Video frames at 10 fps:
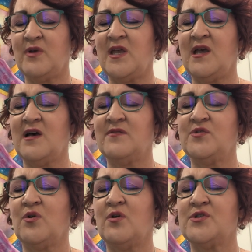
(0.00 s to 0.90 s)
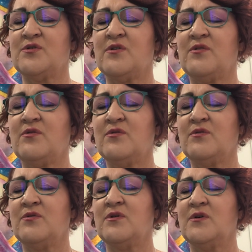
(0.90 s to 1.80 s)
we have taught her
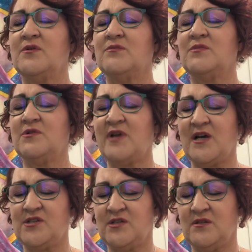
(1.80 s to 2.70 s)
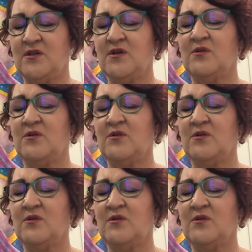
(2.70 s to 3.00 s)
through correction.